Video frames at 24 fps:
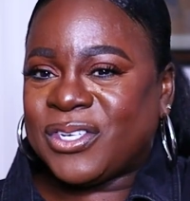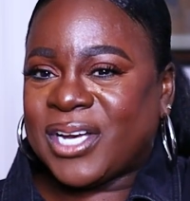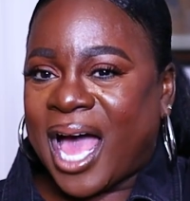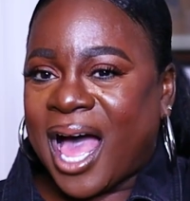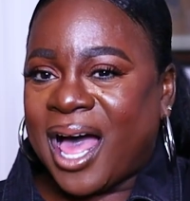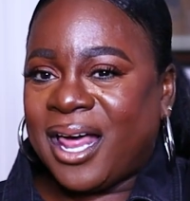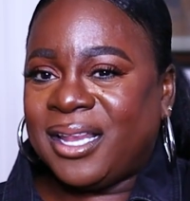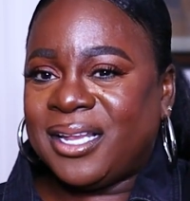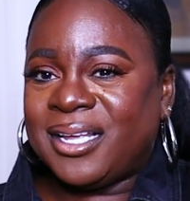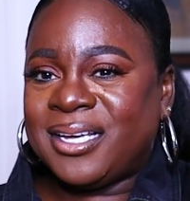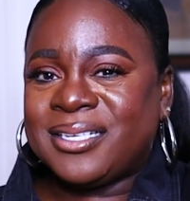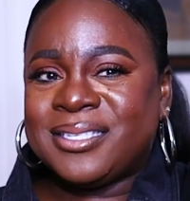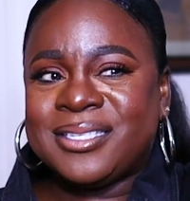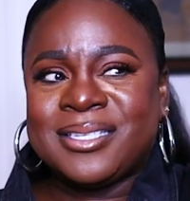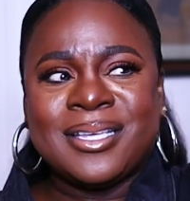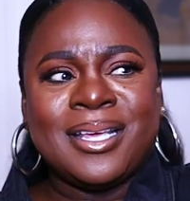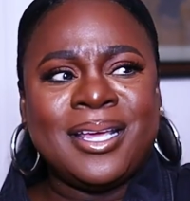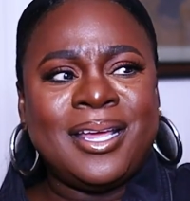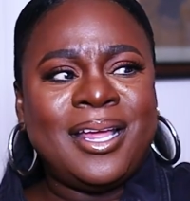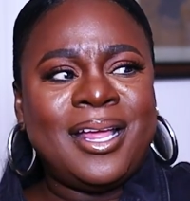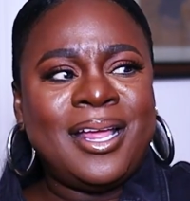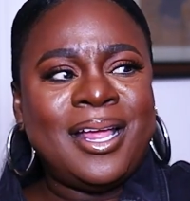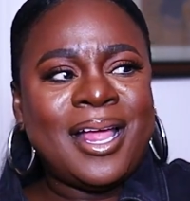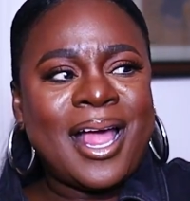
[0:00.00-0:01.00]
I was
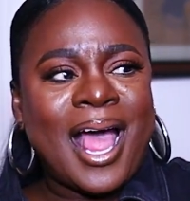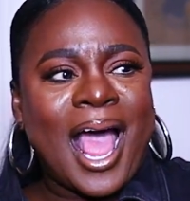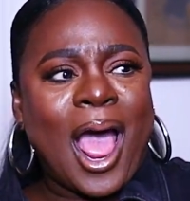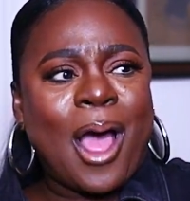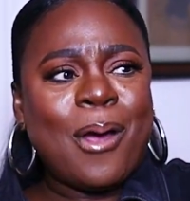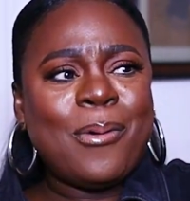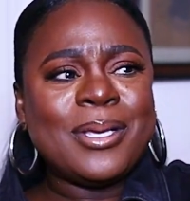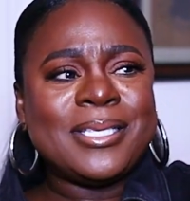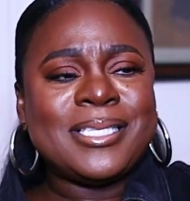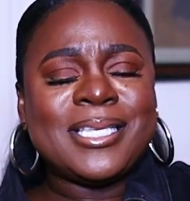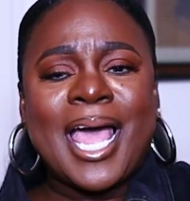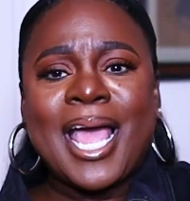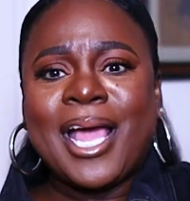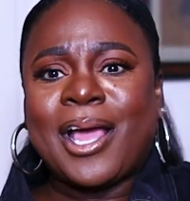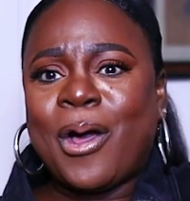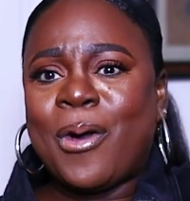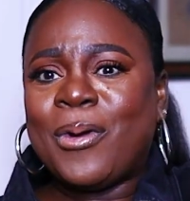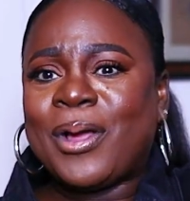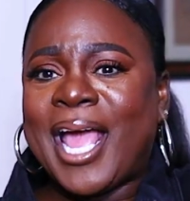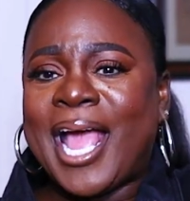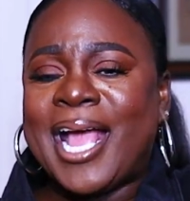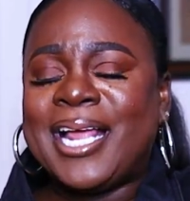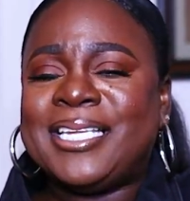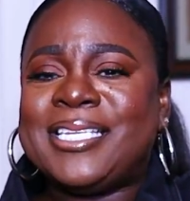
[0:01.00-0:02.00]
like,
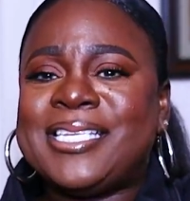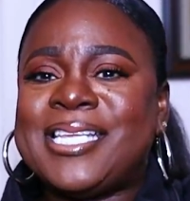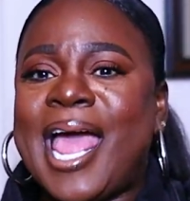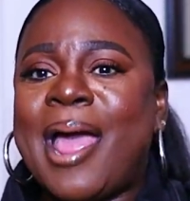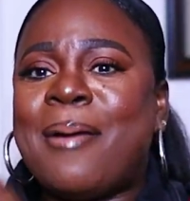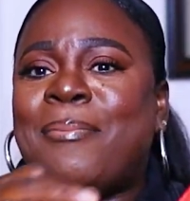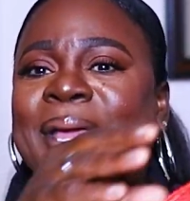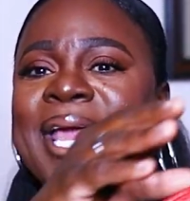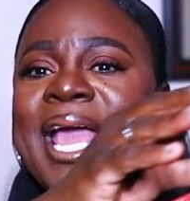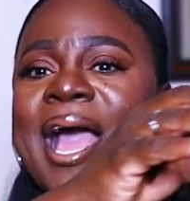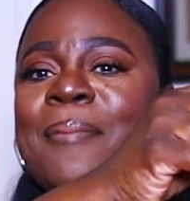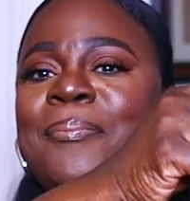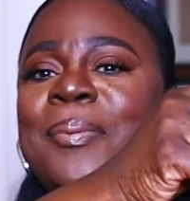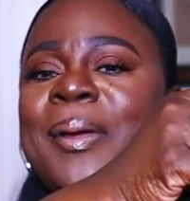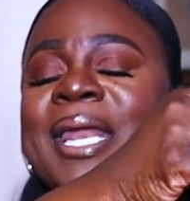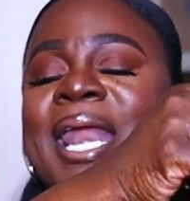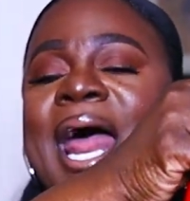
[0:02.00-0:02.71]
okay, sign me up.